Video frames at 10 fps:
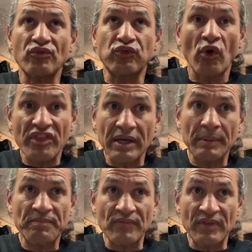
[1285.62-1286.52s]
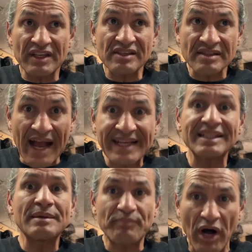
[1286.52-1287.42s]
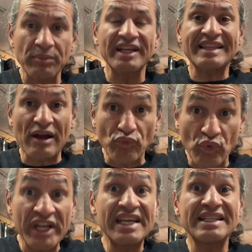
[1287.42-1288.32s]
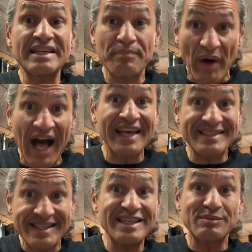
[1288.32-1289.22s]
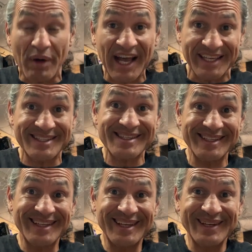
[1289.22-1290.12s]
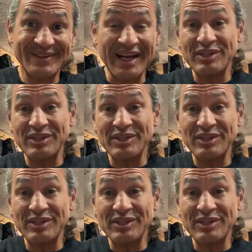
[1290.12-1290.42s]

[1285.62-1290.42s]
the cycling public that really buys these bikes, right?